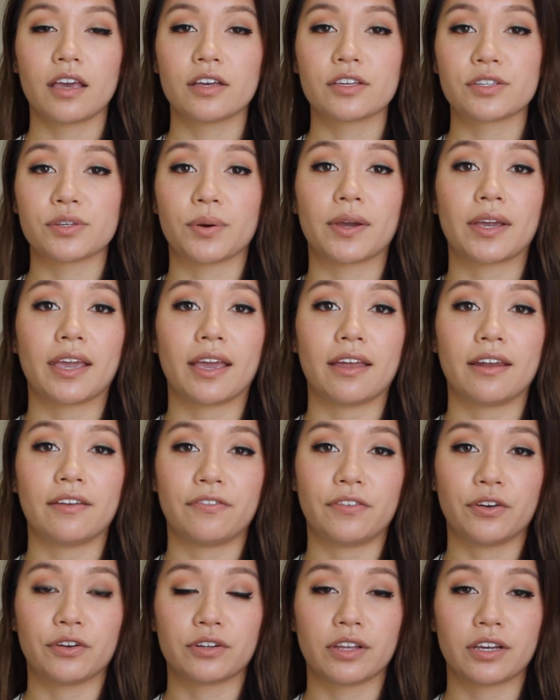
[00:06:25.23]
So again,
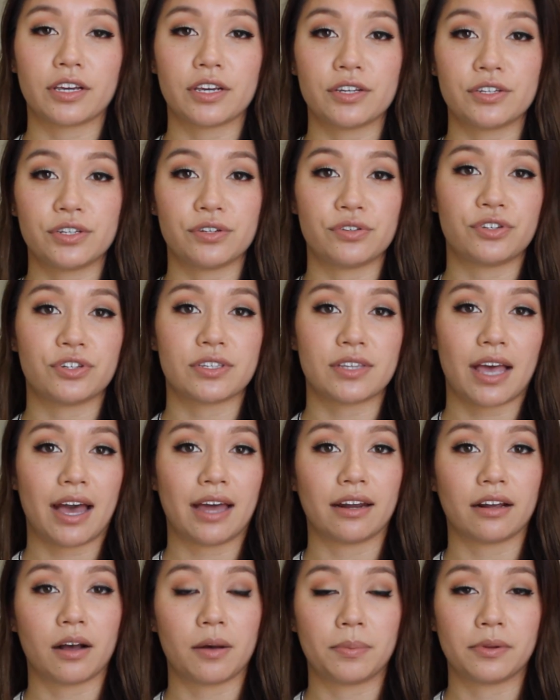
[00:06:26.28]
if you're looking to just
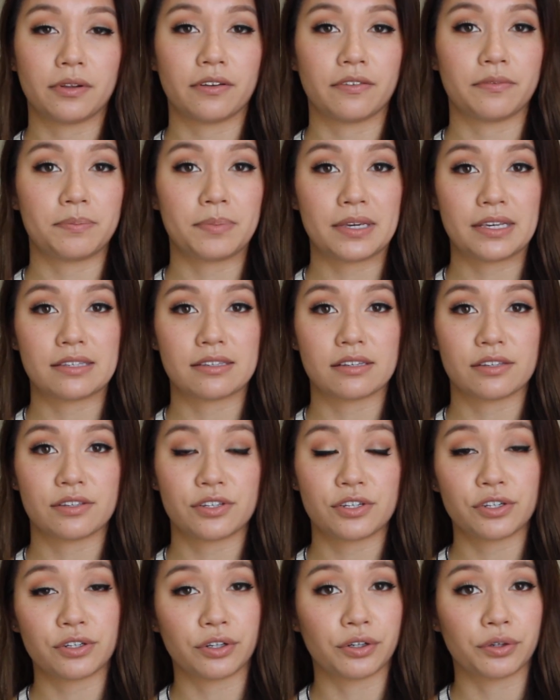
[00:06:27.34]
add a couple of pieces
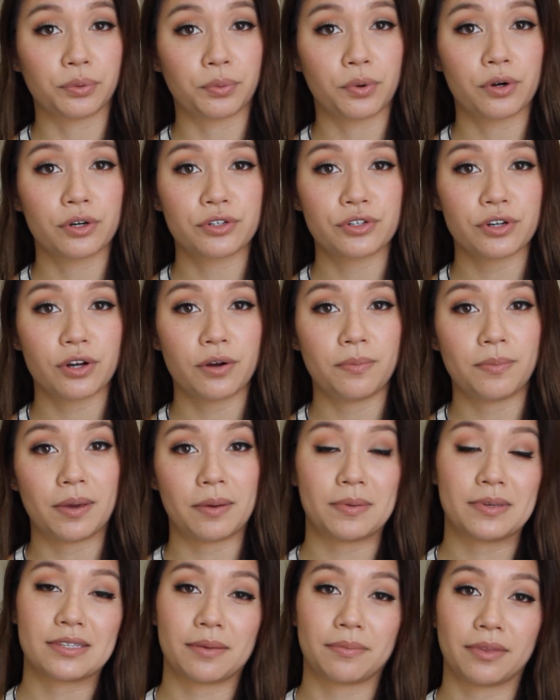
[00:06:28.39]
to your wardrobe,
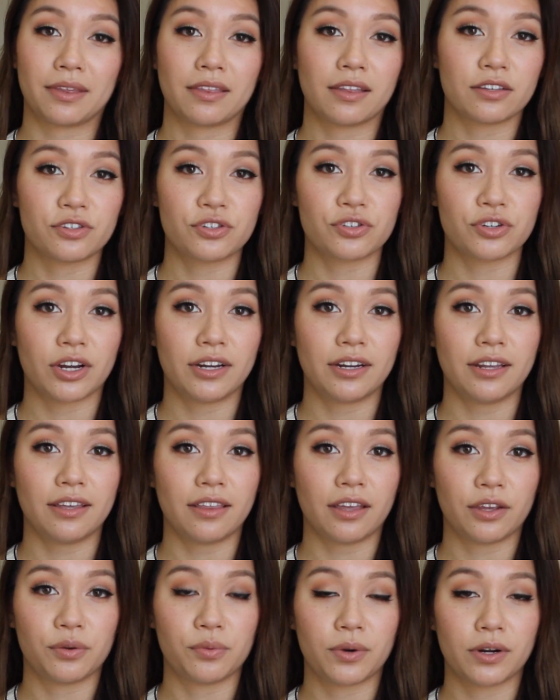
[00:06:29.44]
maybe something that's trendy
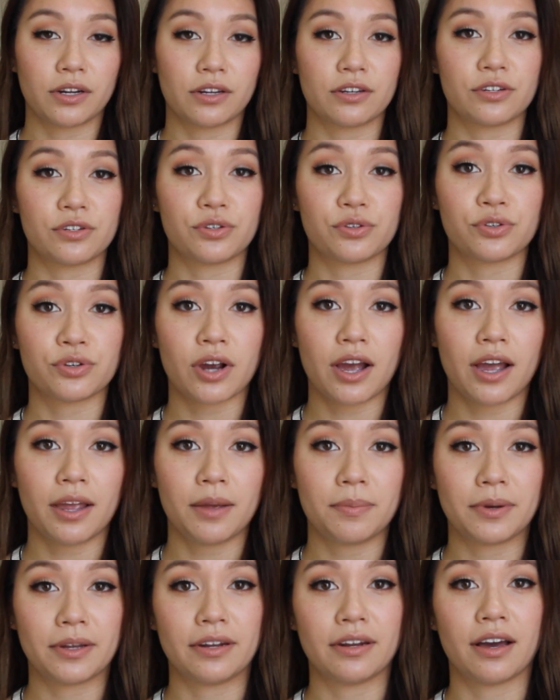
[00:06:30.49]
that you wanted to try
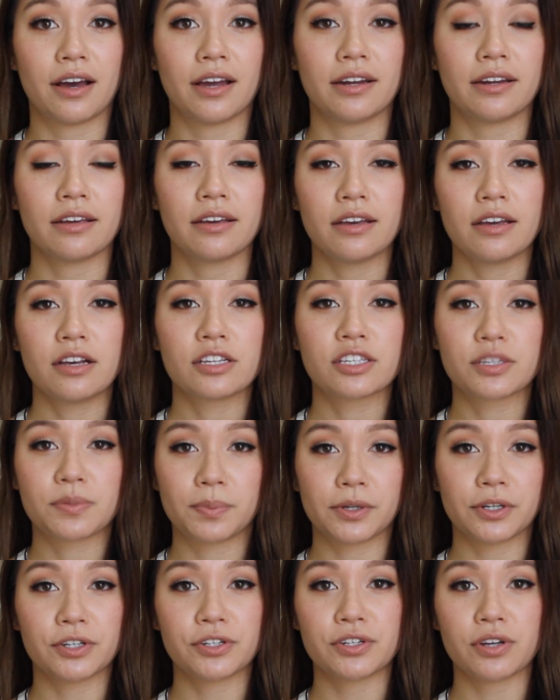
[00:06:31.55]
but not
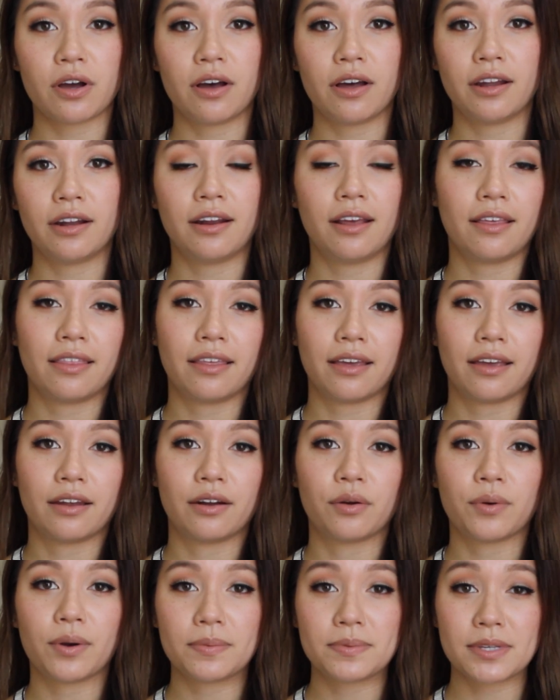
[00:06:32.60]
splurge on, then
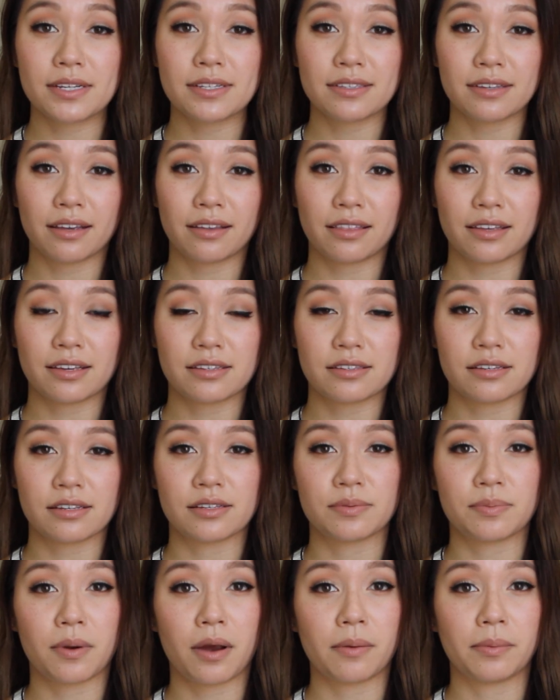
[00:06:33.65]
websites like this
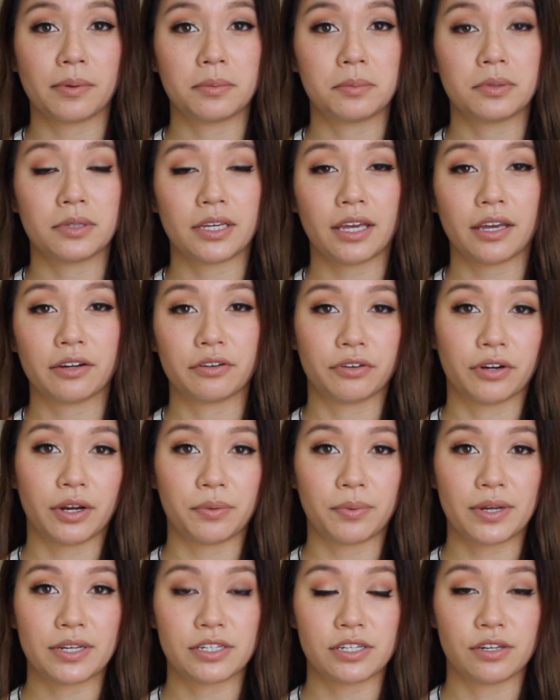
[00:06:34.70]
is probably a
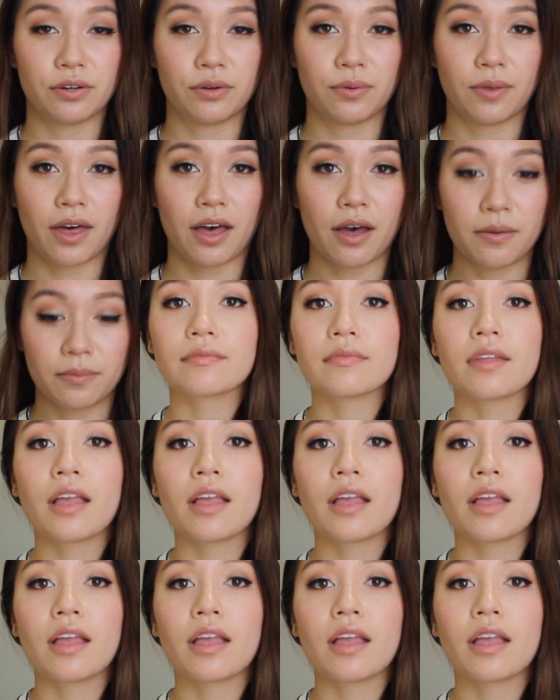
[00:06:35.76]
great way to do that.